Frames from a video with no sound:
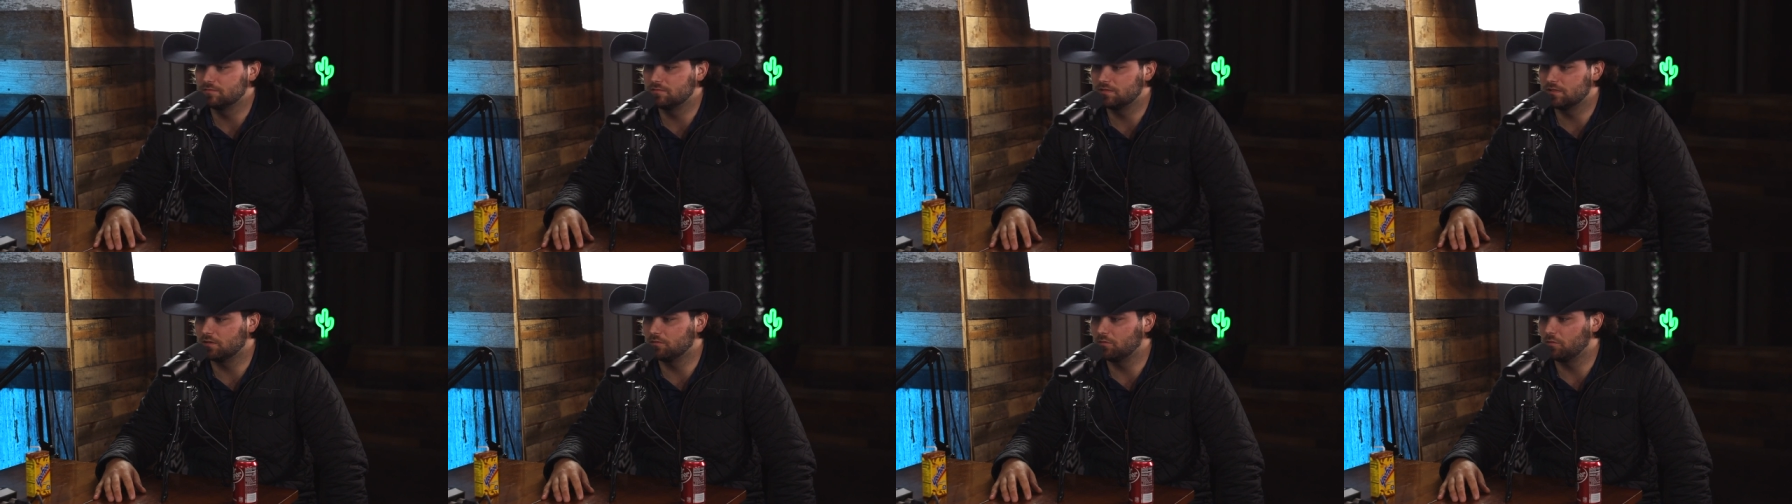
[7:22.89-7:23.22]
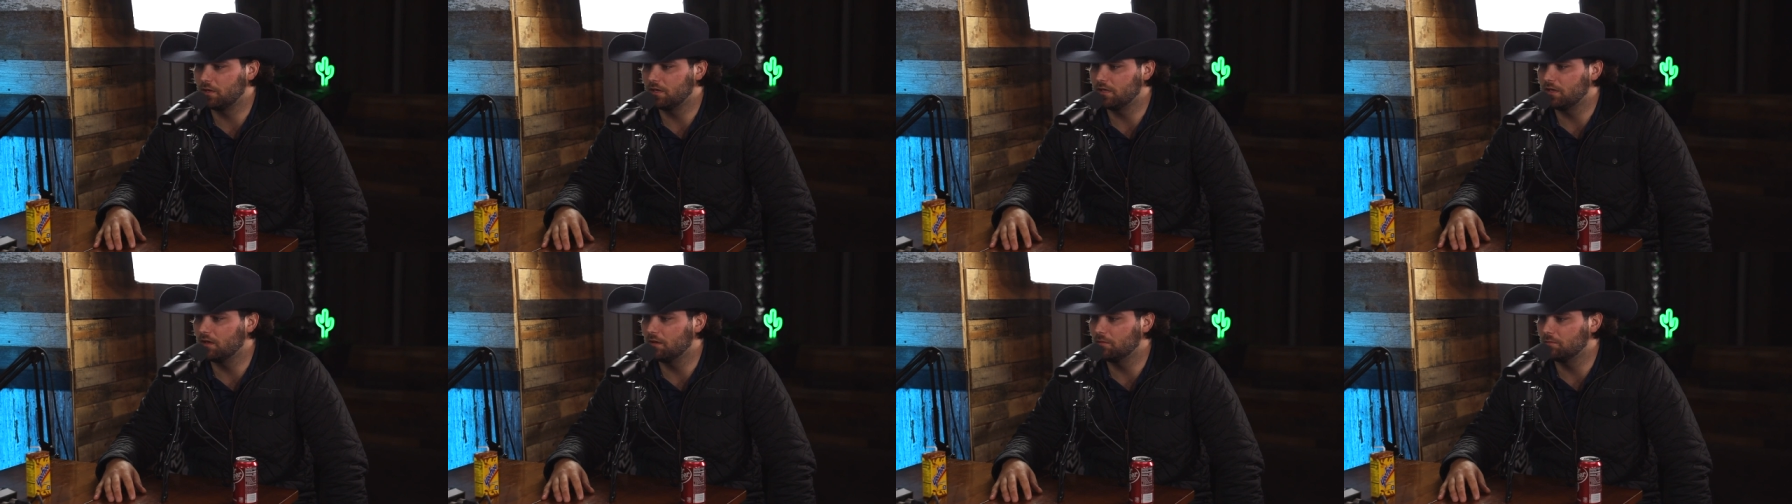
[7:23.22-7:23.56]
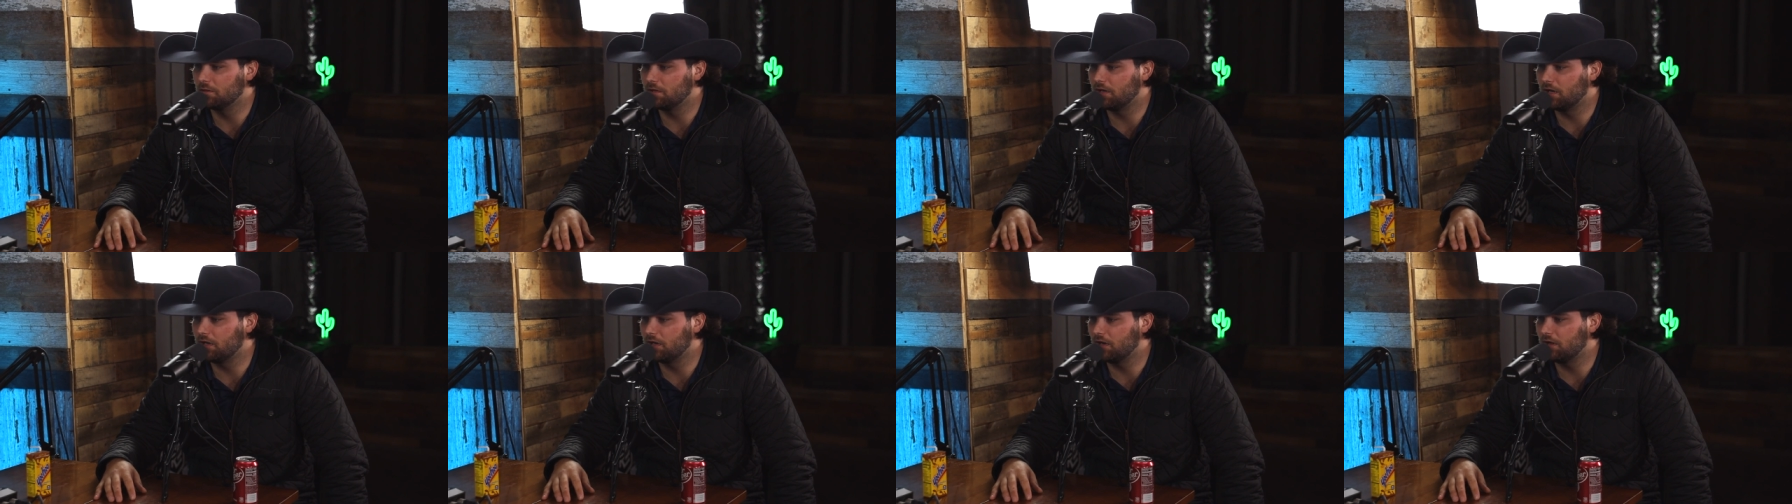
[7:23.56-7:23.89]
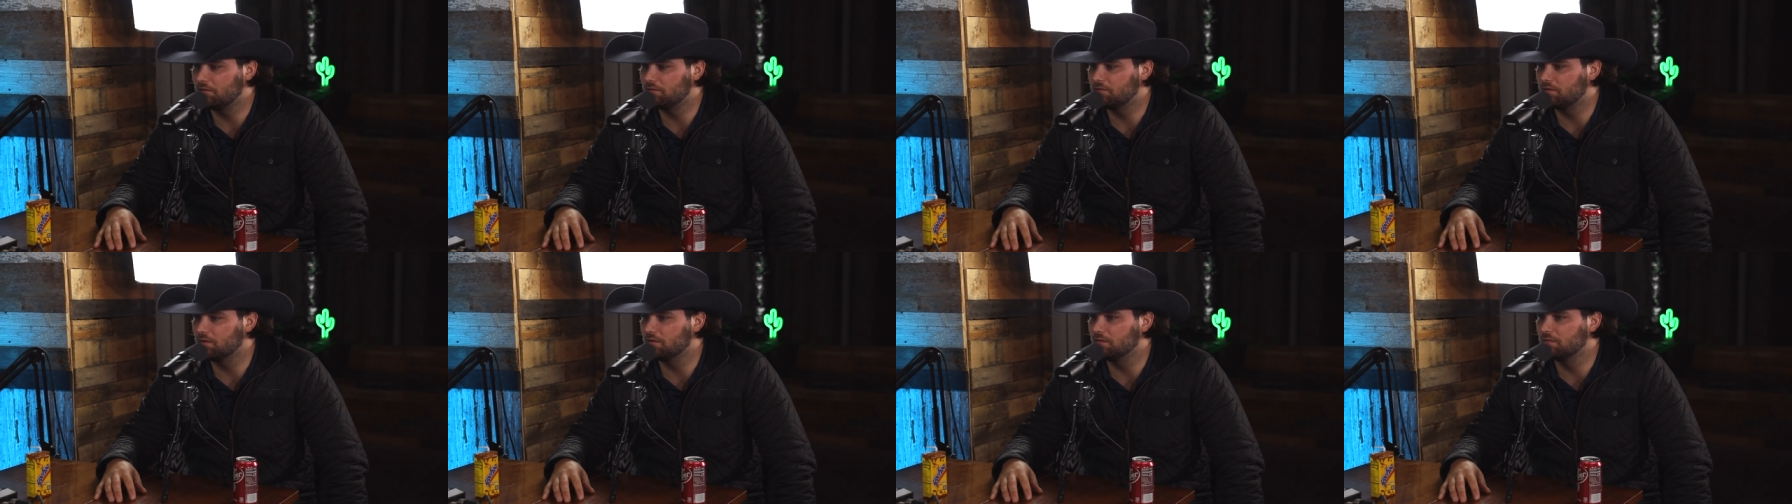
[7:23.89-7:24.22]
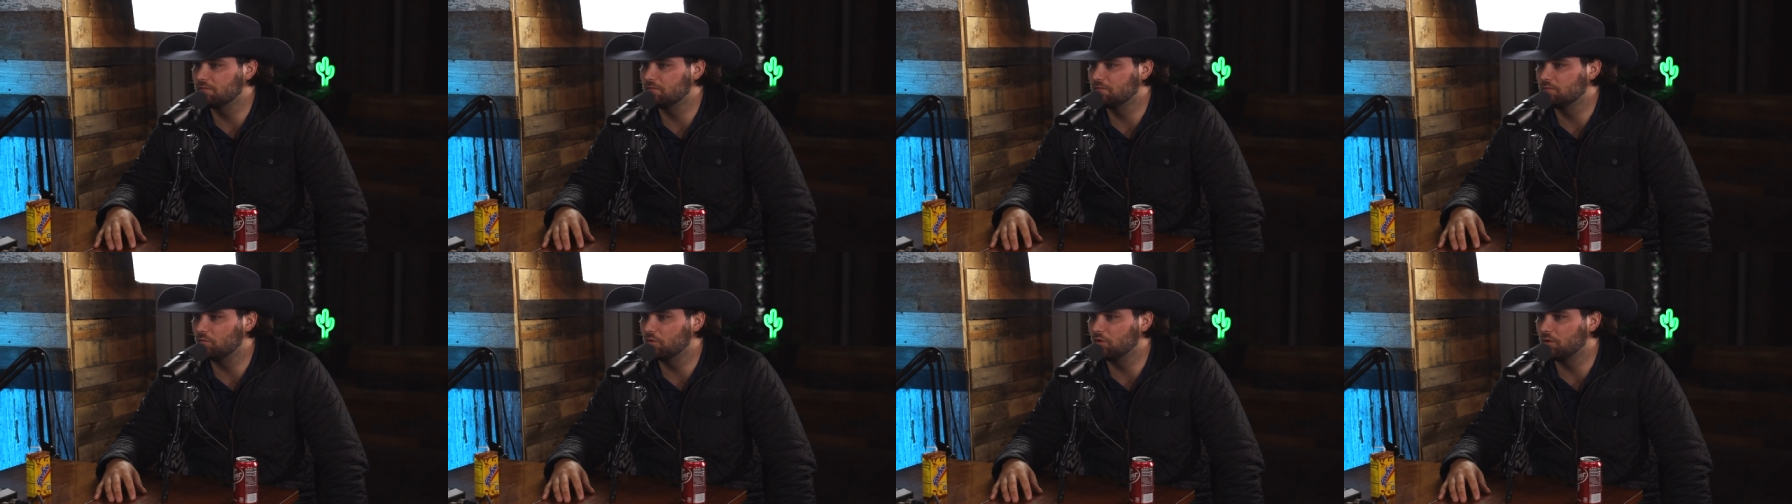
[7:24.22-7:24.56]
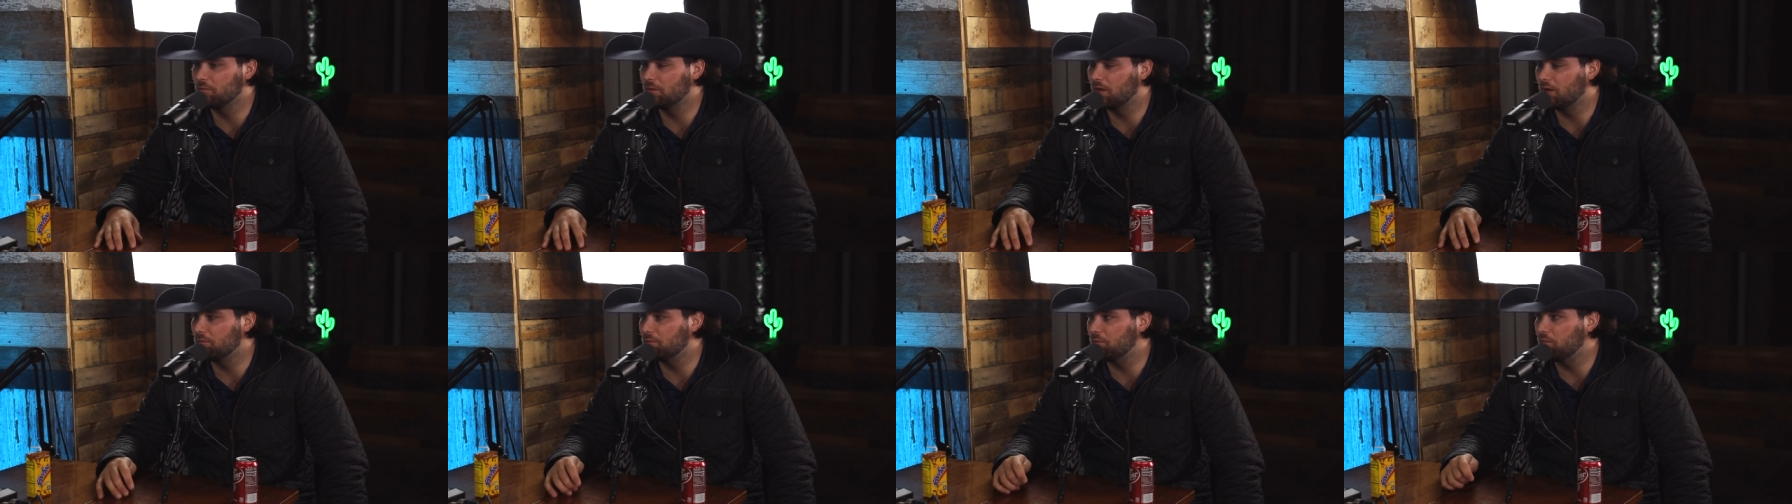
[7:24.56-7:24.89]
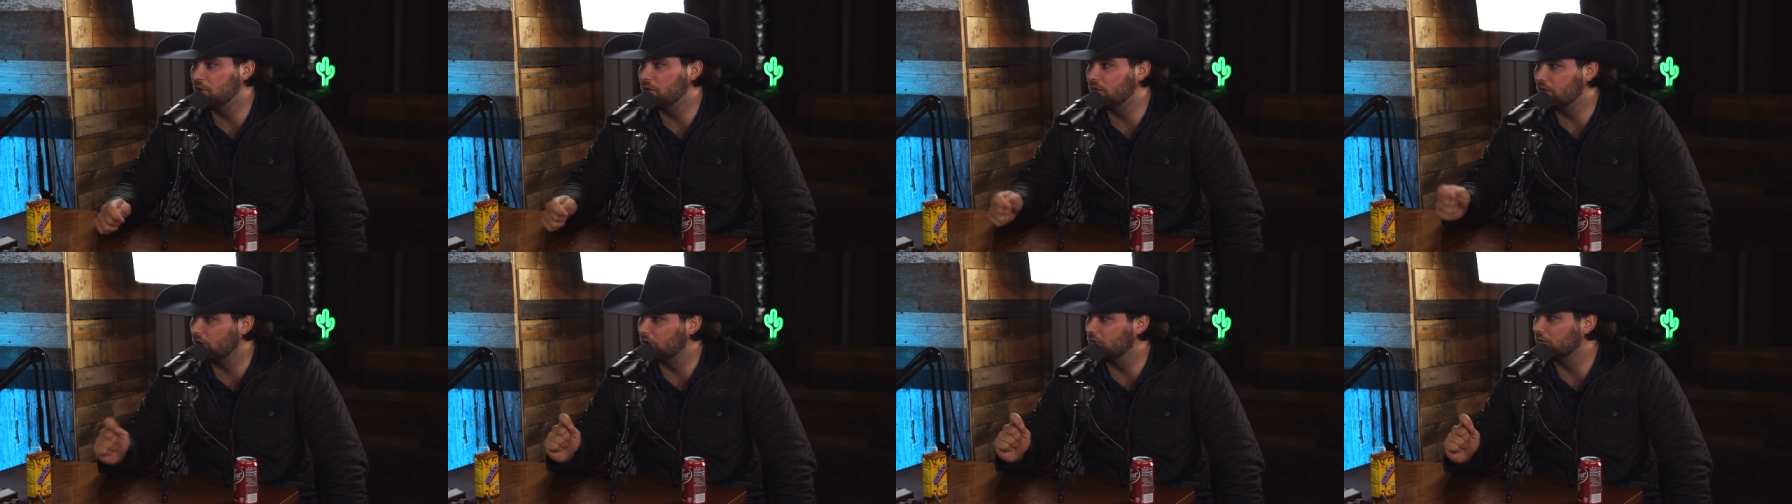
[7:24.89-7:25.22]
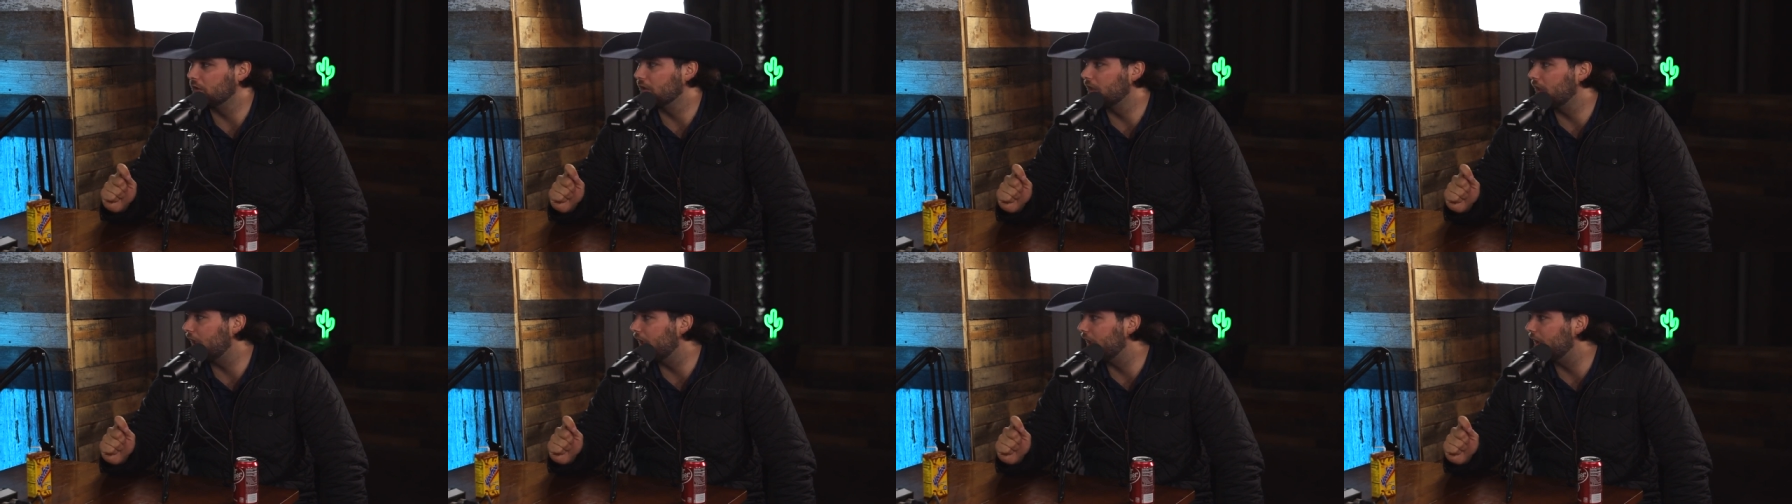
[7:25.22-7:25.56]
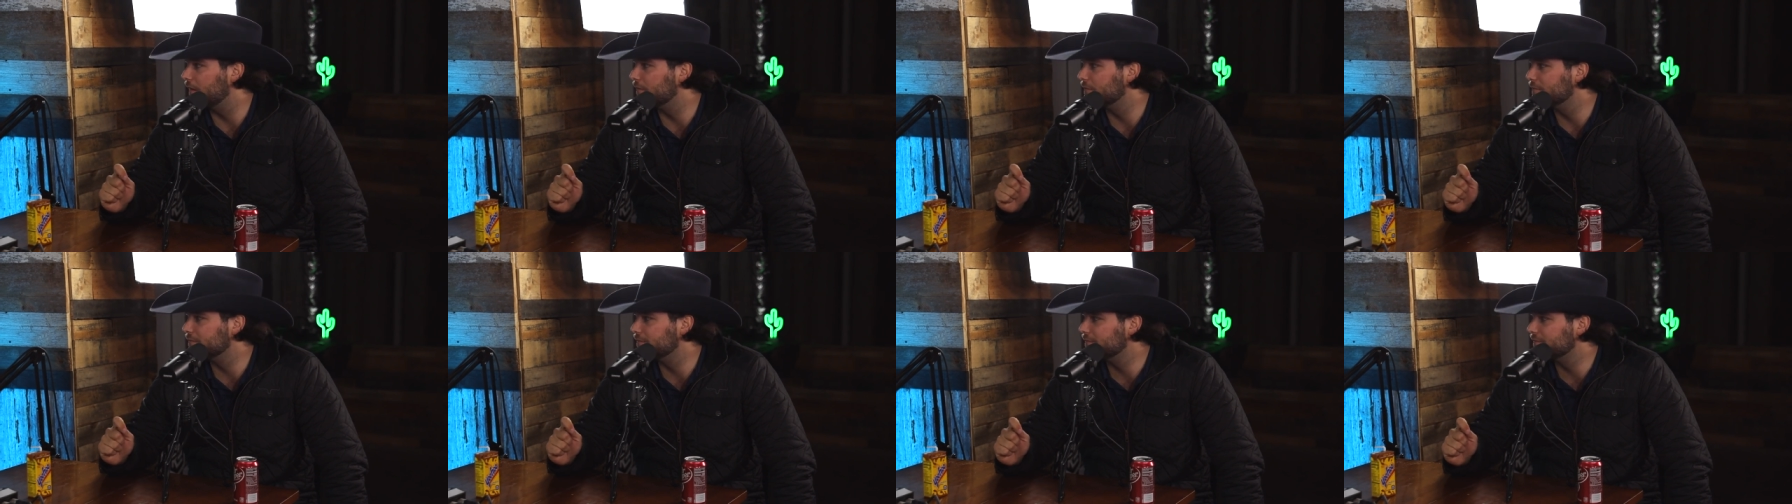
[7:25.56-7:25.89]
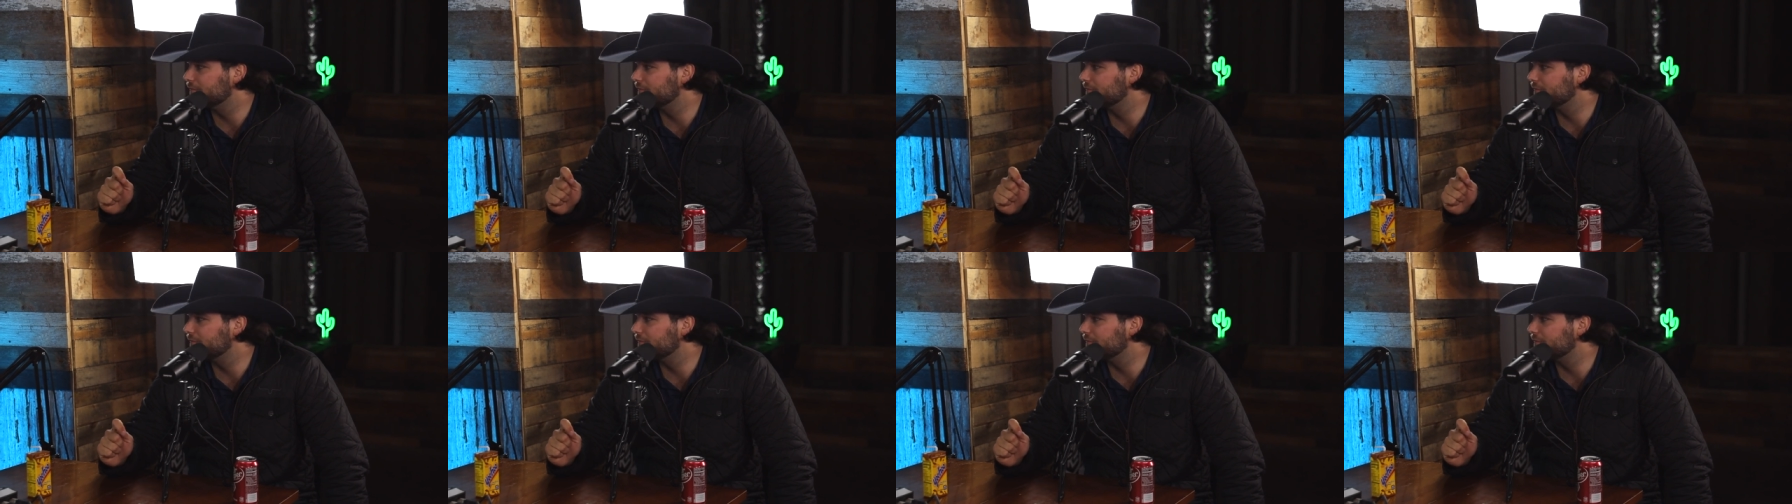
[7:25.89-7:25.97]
to wake up and not have to worry about putting on a cap,